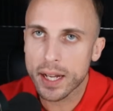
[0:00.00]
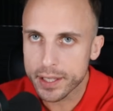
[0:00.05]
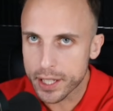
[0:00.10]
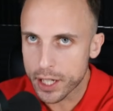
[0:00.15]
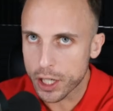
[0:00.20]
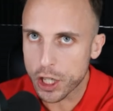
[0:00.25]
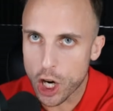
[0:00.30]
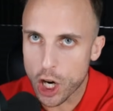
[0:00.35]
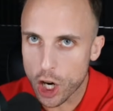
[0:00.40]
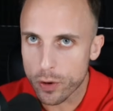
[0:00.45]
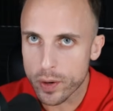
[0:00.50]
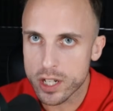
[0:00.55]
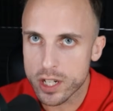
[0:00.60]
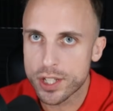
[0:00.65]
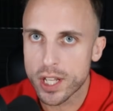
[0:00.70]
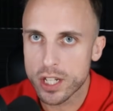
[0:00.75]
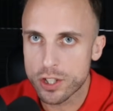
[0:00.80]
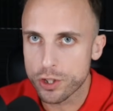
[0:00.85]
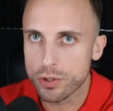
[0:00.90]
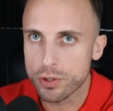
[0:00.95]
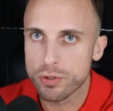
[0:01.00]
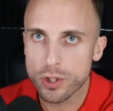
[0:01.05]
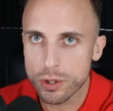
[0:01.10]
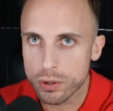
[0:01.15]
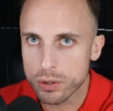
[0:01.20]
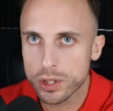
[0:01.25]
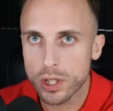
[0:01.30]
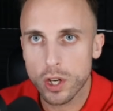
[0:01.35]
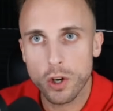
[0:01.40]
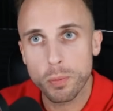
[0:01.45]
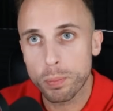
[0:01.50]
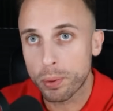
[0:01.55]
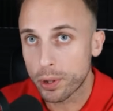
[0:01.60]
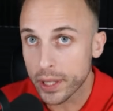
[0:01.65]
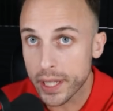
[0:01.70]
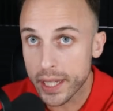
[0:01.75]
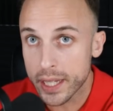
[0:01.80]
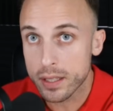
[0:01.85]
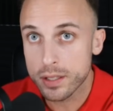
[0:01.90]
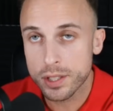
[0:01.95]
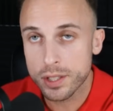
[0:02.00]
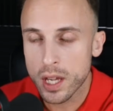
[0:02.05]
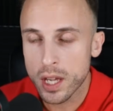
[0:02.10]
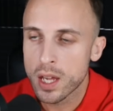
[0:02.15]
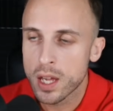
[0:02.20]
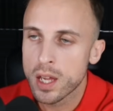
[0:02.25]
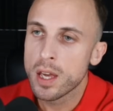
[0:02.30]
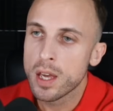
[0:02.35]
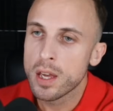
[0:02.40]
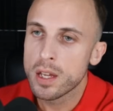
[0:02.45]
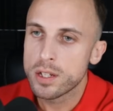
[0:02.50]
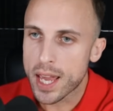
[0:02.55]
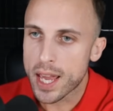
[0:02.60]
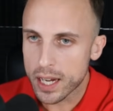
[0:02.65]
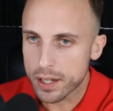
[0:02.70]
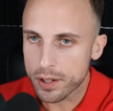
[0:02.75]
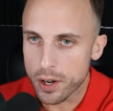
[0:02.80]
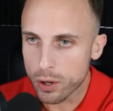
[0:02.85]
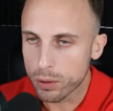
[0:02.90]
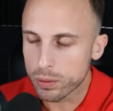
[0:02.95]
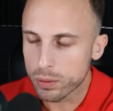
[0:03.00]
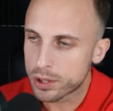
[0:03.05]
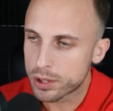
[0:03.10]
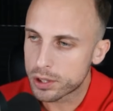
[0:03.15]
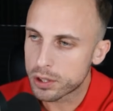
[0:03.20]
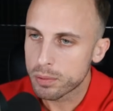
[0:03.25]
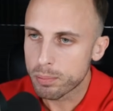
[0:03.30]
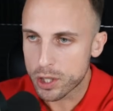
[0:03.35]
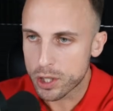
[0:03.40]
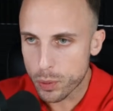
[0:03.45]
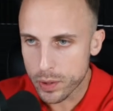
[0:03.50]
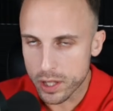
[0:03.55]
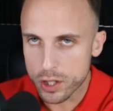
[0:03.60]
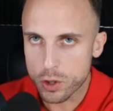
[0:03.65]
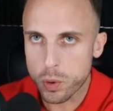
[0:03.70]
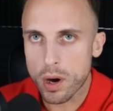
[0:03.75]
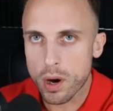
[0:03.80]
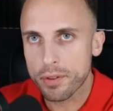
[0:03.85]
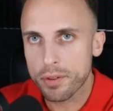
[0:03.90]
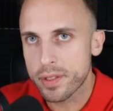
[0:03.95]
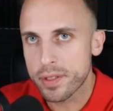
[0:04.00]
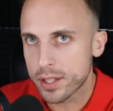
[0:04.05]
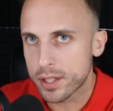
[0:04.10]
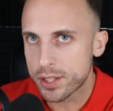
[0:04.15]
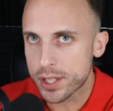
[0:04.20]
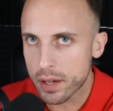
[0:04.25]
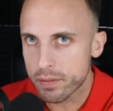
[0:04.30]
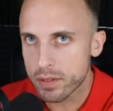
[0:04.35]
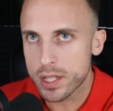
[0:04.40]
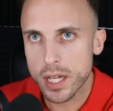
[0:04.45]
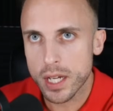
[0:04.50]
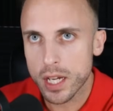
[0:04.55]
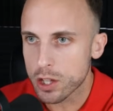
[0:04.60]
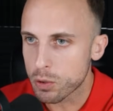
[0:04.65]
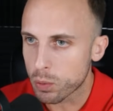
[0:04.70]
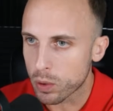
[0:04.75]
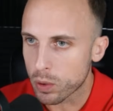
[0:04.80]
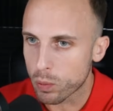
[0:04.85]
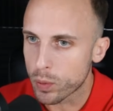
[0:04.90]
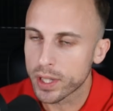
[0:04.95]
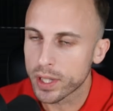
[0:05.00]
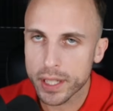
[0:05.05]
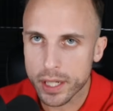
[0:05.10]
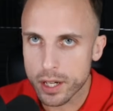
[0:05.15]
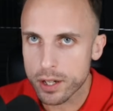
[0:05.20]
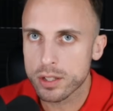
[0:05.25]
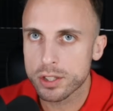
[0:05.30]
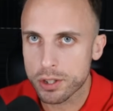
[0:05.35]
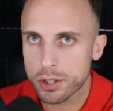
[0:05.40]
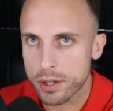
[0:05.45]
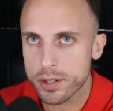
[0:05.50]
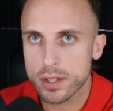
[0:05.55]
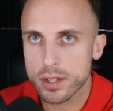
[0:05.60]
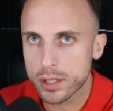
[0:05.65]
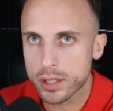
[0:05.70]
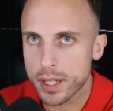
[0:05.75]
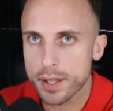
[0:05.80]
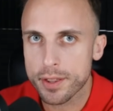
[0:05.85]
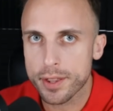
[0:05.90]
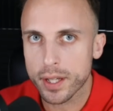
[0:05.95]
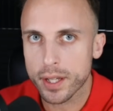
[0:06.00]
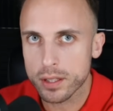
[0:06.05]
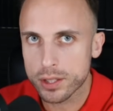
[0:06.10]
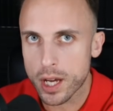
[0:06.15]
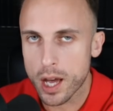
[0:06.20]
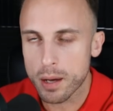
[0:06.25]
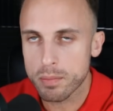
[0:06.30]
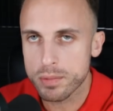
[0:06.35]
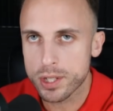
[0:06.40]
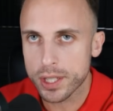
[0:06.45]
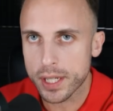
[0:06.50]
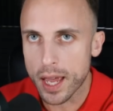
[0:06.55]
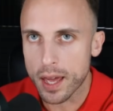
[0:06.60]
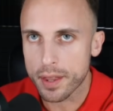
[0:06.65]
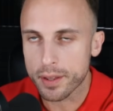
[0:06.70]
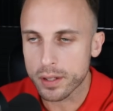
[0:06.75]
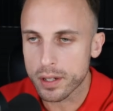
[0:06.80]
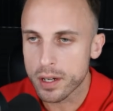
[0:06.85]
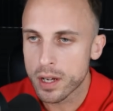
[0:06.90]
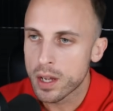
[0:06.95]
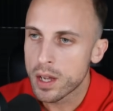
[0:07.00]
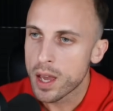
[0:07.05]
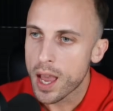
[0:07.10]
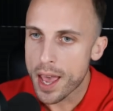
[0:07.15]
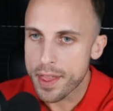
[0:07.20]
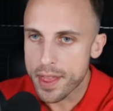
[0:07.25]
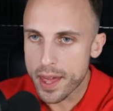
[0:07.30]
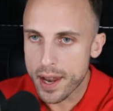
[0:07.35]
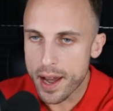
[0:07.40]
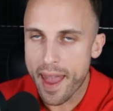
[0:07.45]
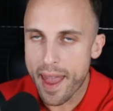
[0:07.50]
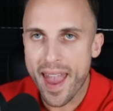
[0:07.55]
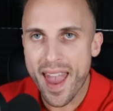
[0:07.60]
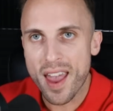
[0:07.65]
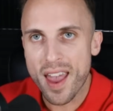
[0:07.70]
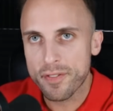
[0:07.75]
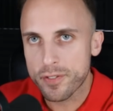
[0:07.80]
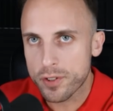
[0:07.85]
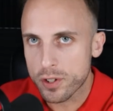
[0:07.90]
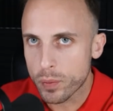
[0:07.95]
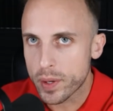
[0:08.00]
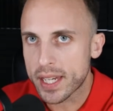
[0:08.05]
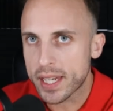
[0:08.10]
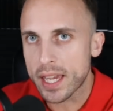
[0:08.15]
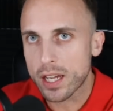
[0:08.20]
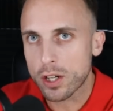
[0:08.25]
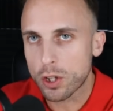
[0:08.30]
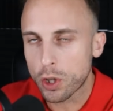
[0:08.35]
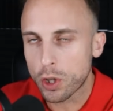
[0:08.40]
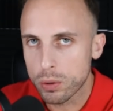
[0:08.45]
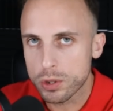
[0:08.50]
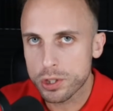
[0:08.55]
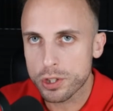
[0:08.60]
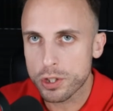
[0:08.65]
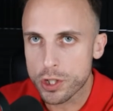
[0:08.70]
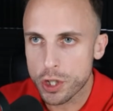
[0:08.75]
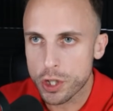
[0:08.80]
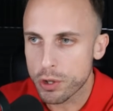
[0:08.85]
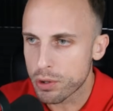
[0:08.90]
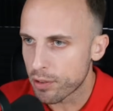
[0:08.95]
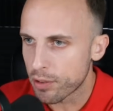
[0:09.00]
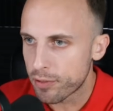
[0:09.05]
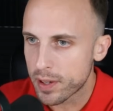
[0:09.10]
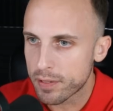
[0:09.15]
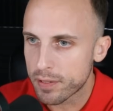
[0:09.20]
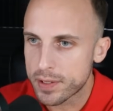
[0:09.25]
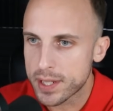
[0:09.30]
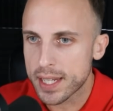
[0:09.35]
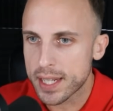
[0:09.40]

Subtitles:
encourage that you do so. Please take notes. Between the 12th and the 17th, we're really going to start to see things come together. And then after we get closer to the 15th,